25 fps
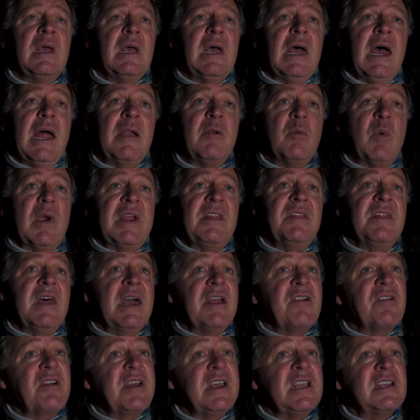And when
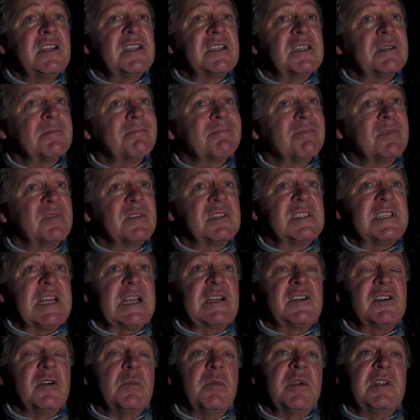they reach
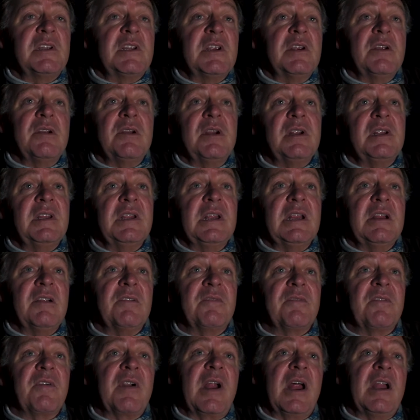sexual maturity
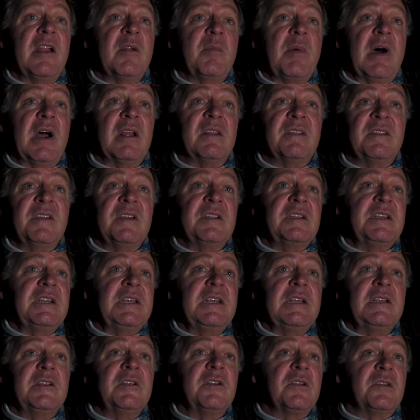of around about
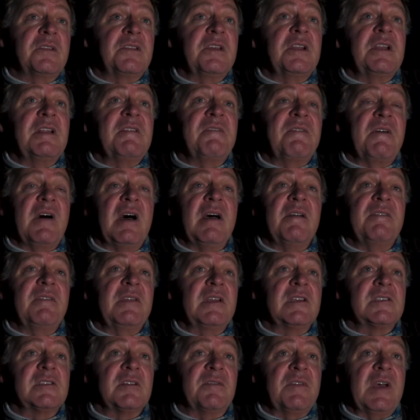30 to 35
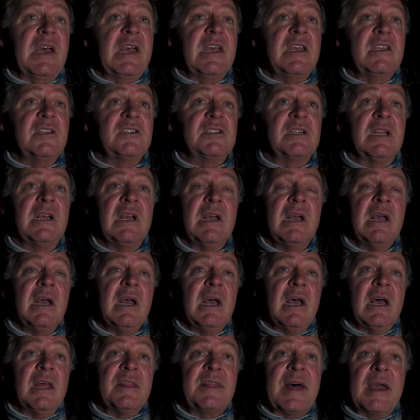years of age,
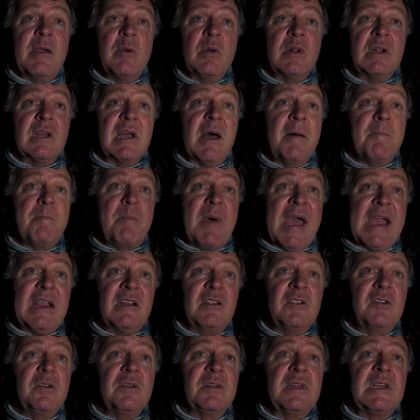they will come
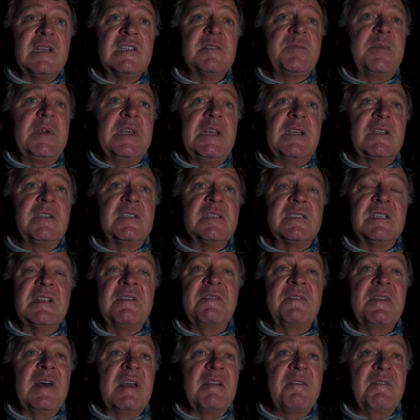back to these beaches
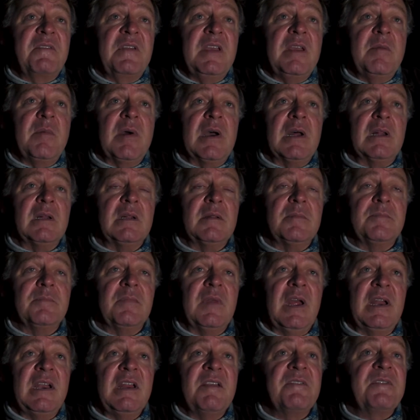if they're female,
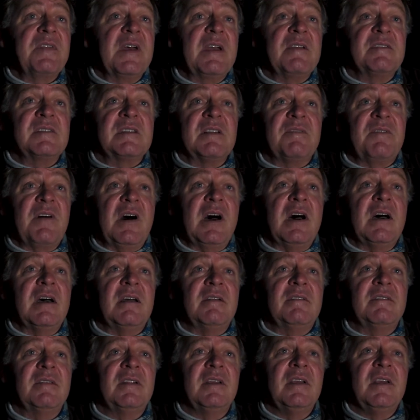and if they
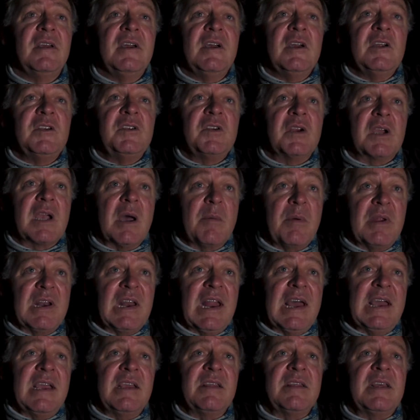survive, to come and
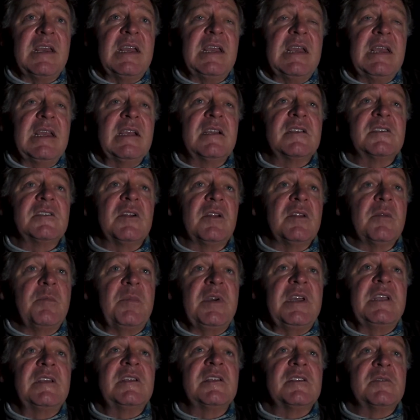lay their eggs on the
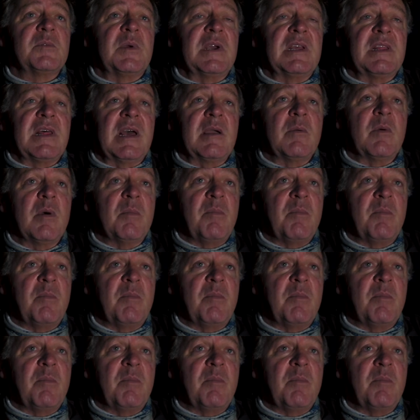beaches where they were